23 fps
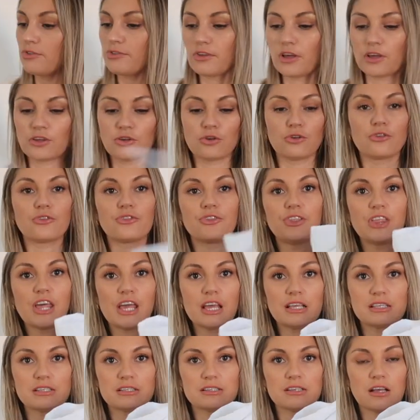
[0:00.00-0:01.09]
Also, I got
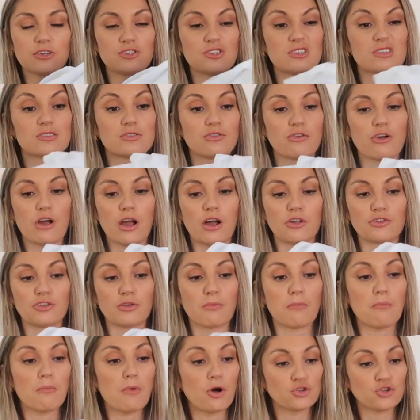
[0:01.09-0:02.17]
this. I just saw it on the
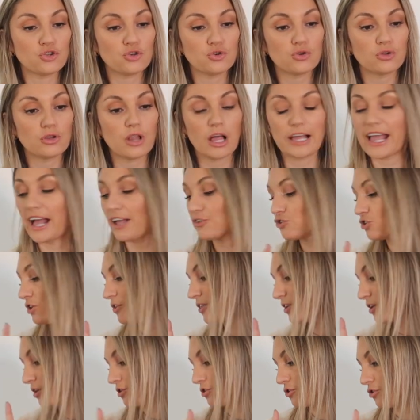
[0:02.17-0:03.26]
model. I actually
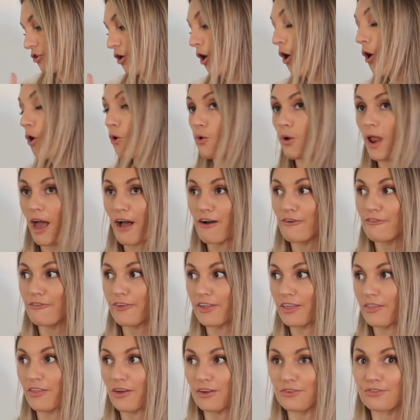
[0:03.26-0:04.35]
think I got the whole
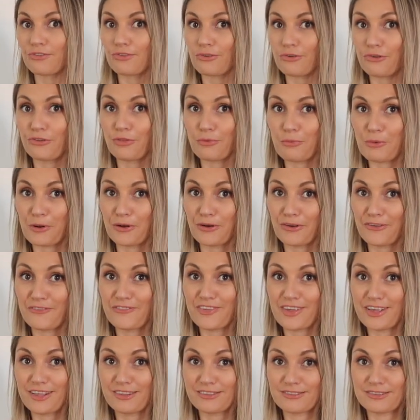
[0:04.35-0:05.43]
outfit that I saw on the model of
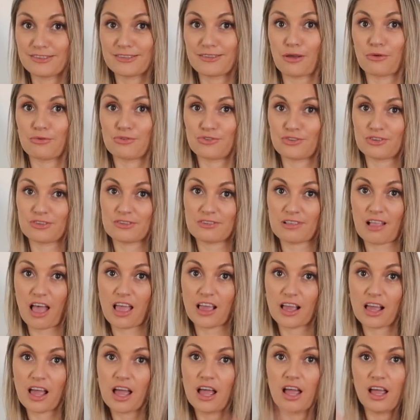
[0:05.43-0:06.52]
this, because I was just
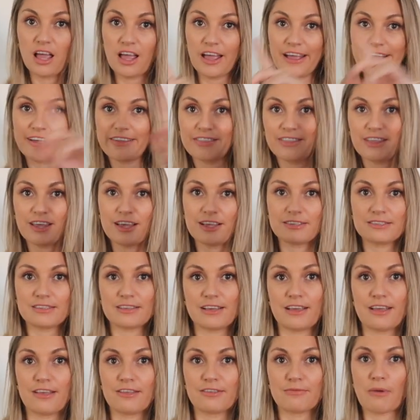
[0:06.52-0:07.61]
like, this
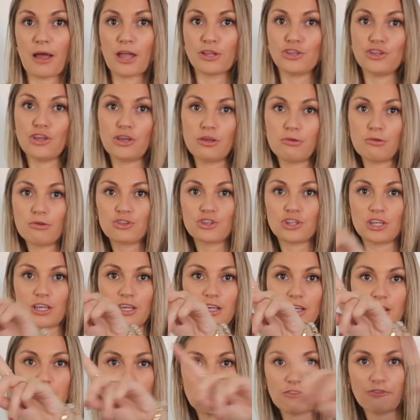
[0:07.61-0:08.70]
is my new
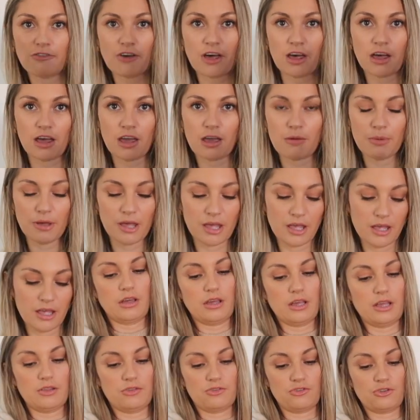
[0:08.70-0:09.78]
chic vibe.
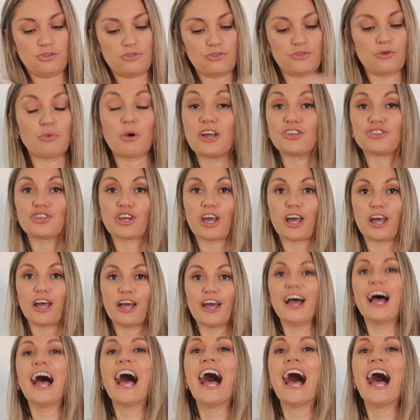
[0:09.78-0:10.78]
It's just a white shirt.